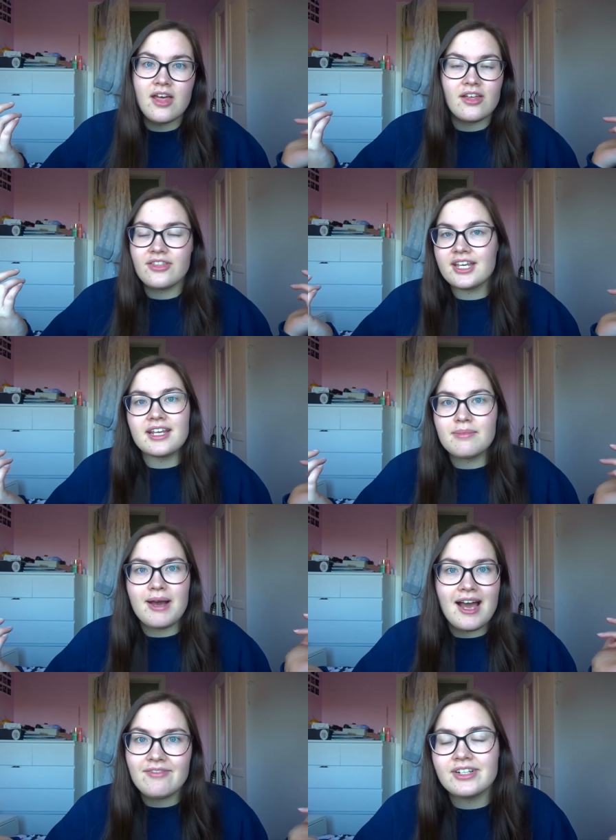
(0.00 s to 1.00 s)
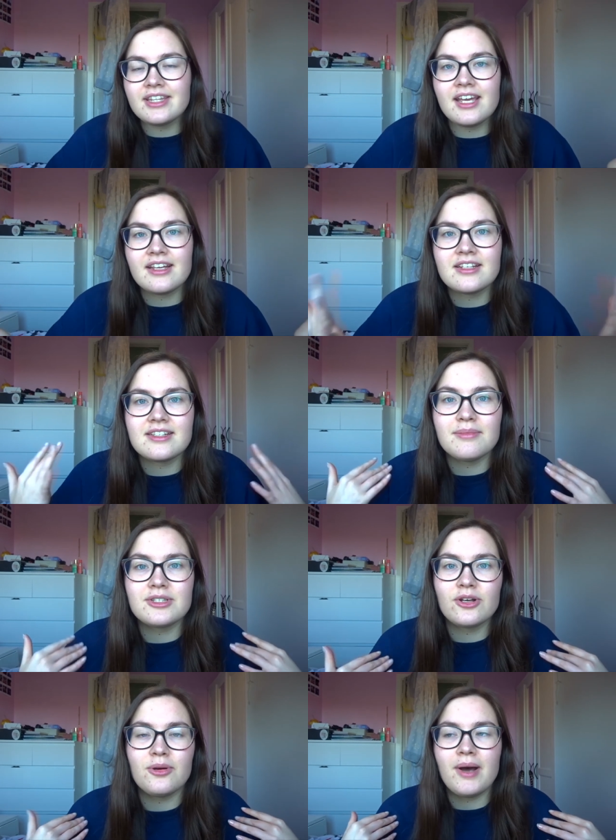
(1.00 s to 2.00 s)
thinking about everything because I'm a
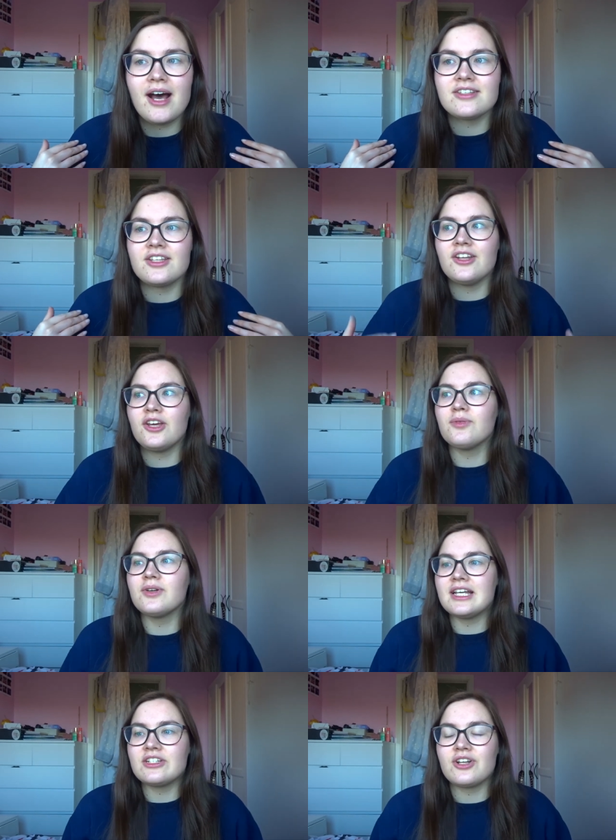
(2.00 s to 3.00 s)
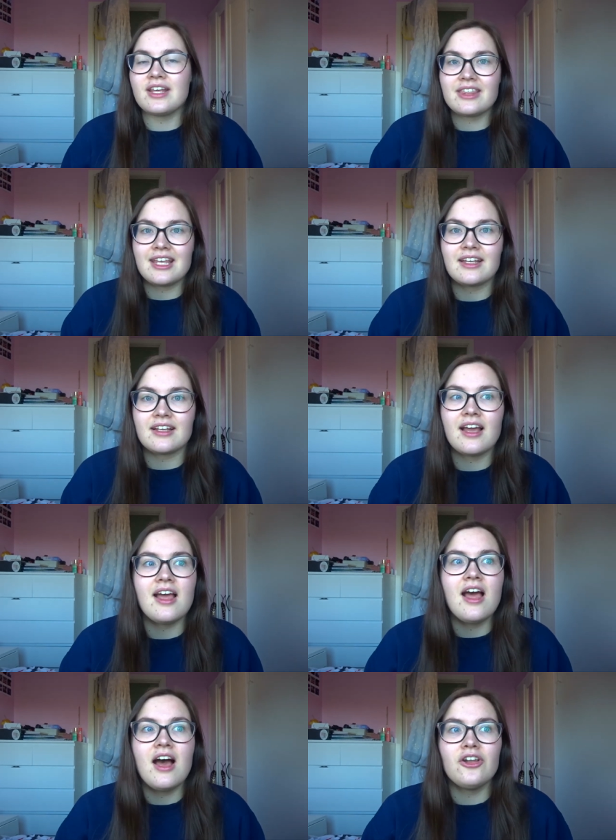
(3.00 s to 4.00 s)
sort of person who will literally think
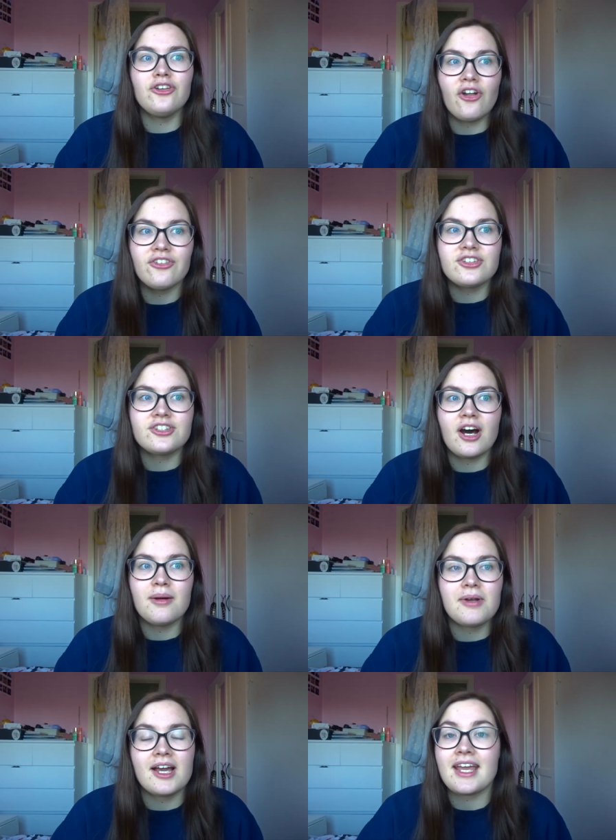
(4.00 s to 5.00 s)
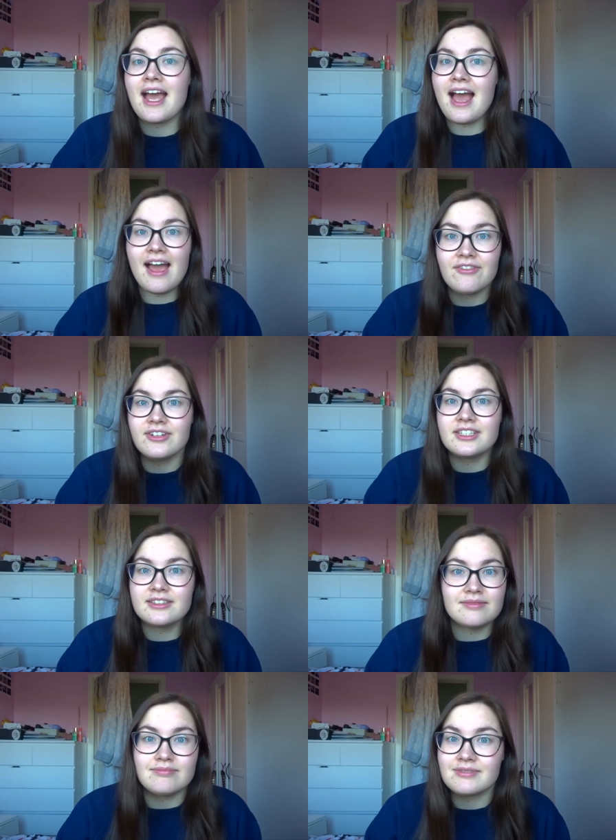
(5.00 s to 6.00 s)
non-stop like every
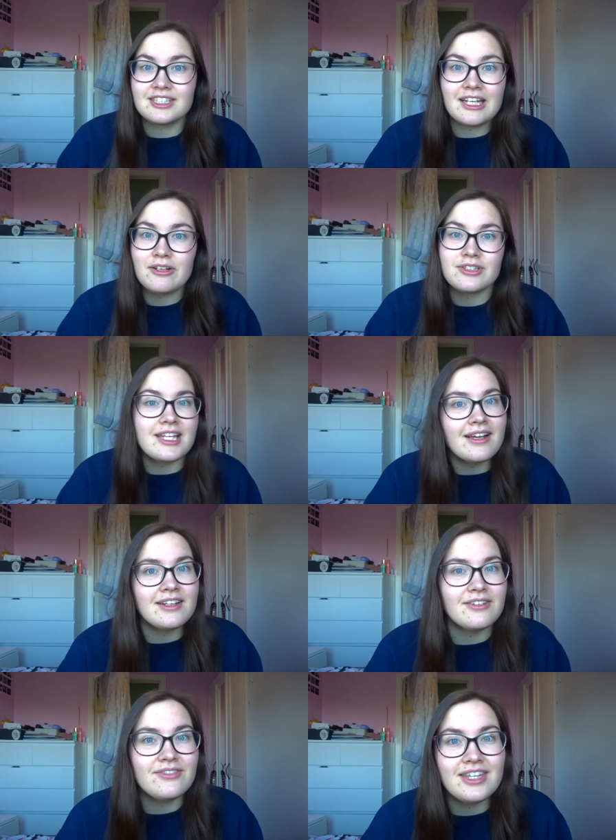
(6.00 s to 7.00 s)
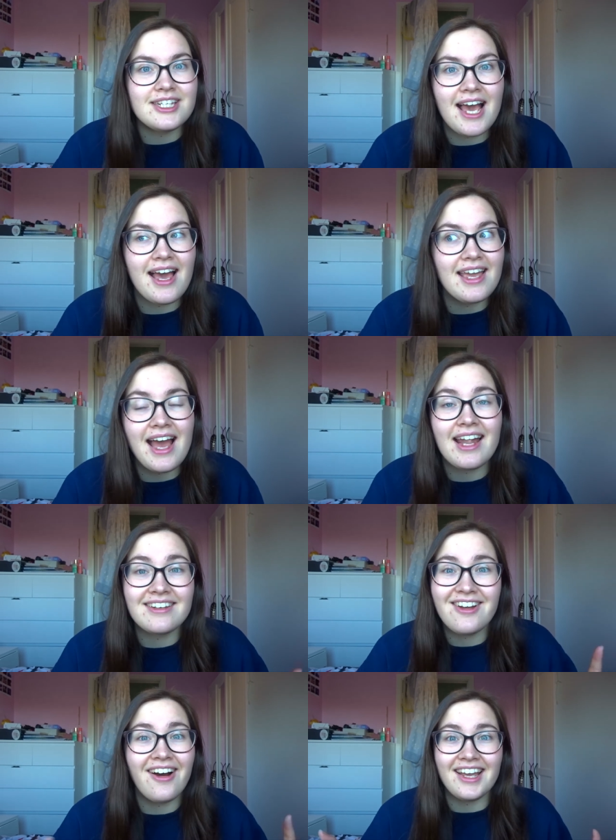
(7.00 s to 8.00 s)
single second of the day
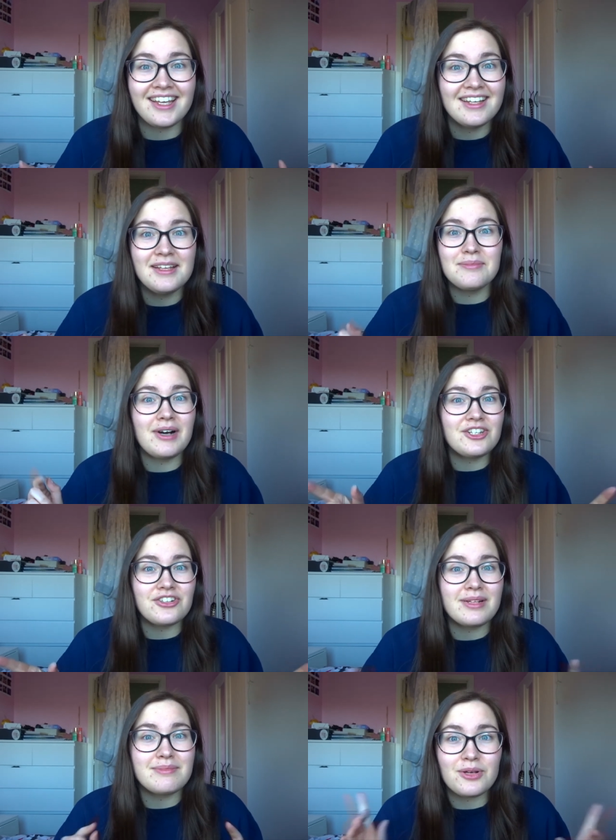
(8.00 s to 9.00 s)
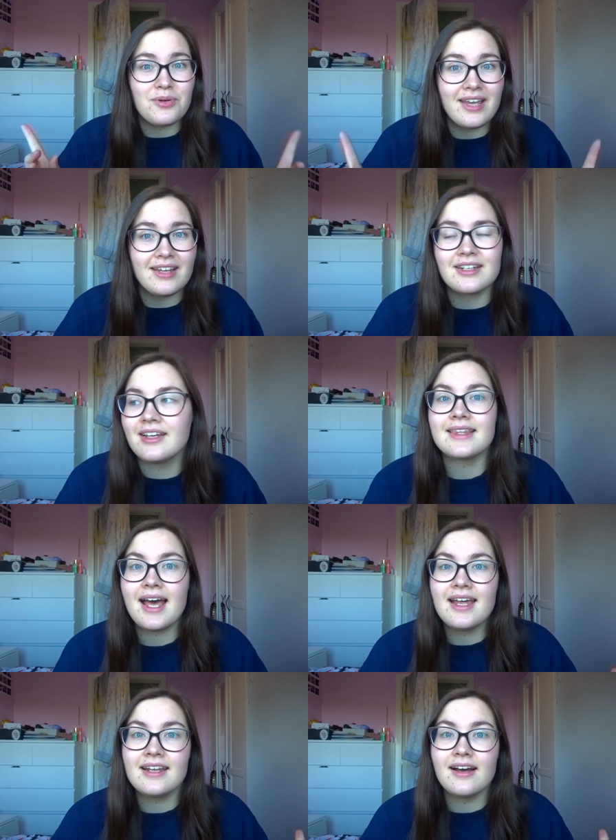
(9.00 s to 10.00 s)
and night. My dreams are weird.
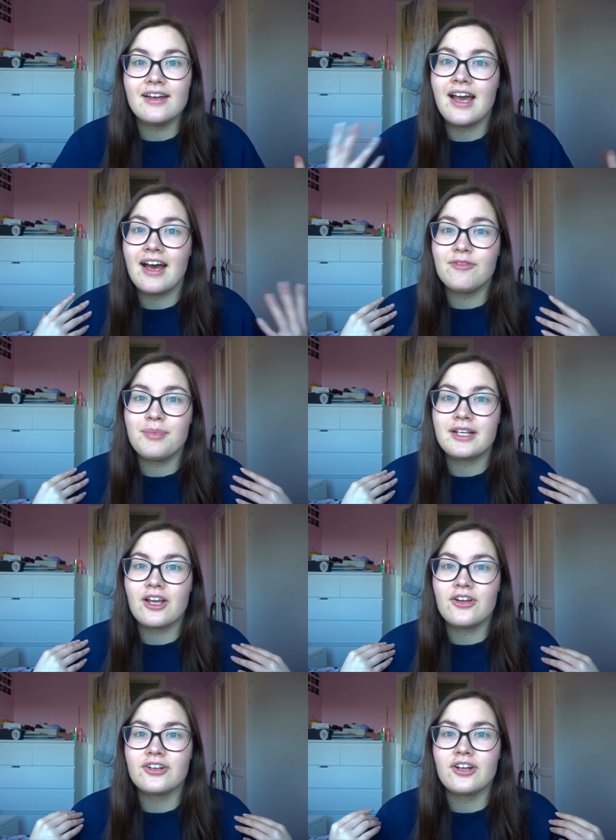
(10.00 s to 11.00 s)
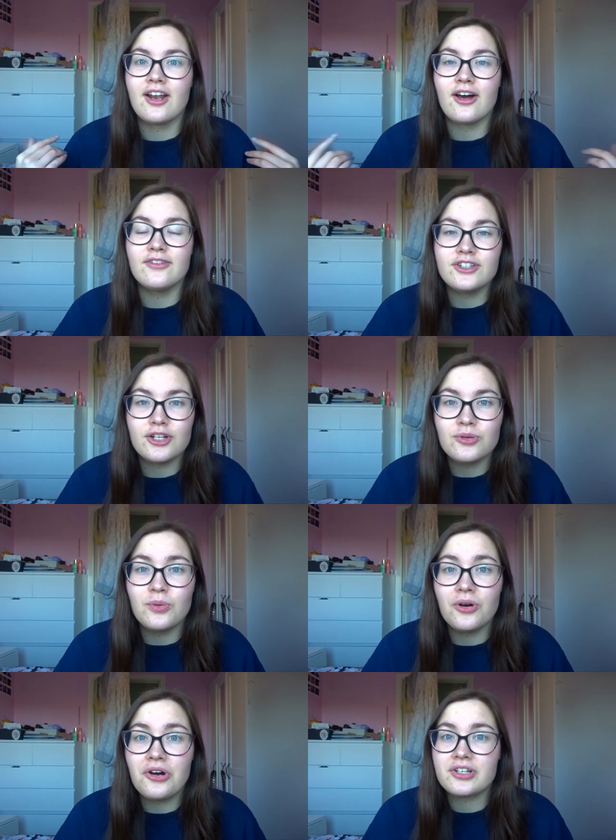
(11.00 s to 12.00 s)
Then I have been going on a lot of dog
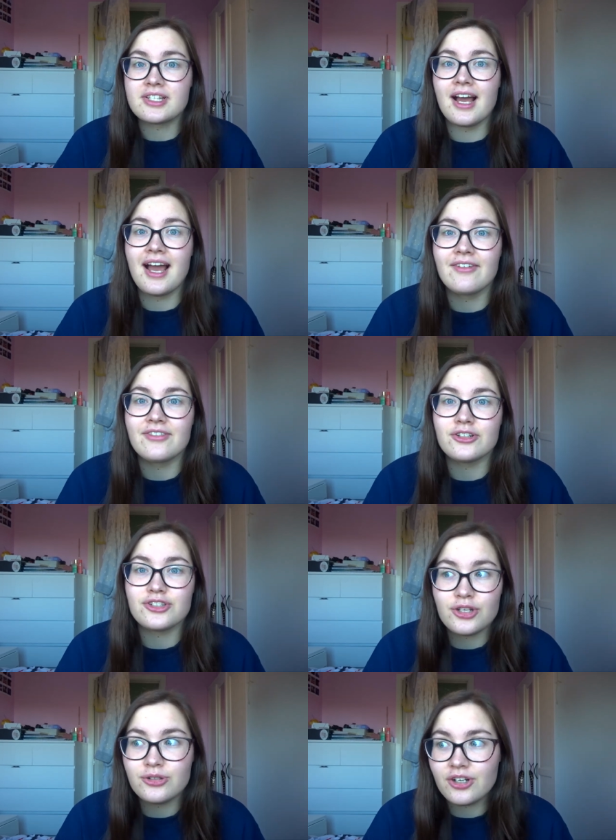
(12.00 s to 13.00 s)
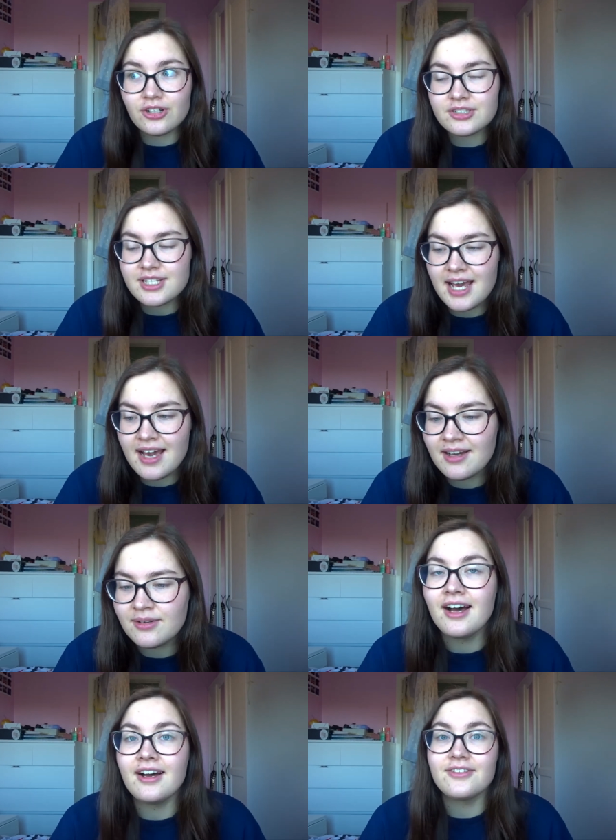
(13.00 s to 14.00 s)
walks. I have got two dogs
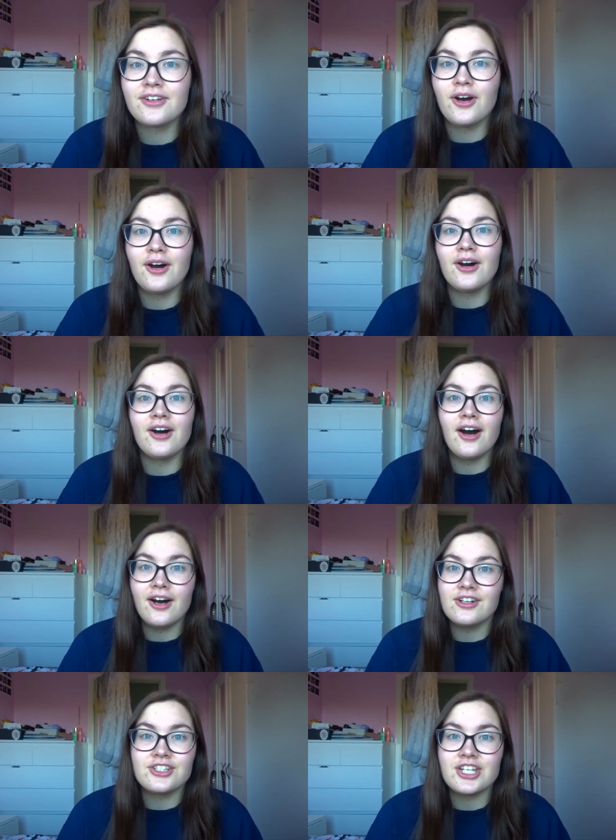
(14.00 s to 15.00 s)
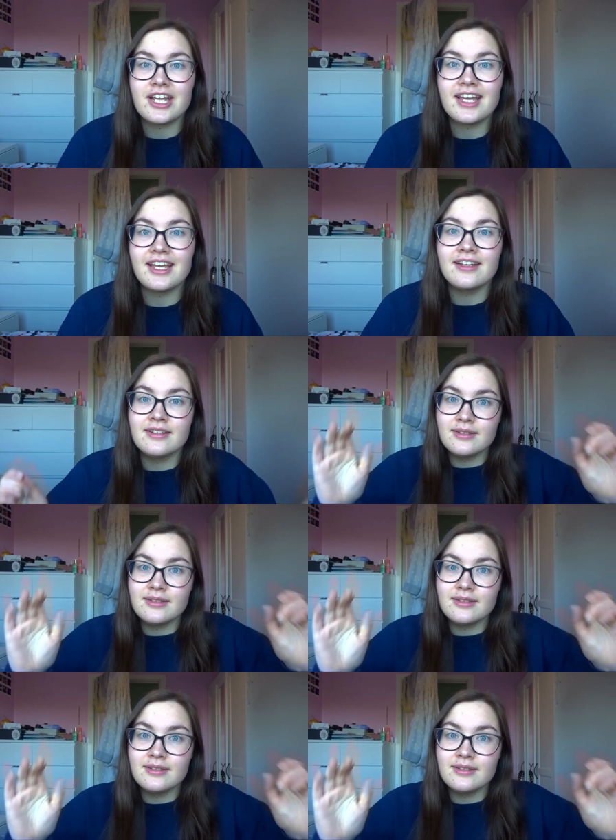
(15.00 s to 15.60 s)
now. I've got Archie,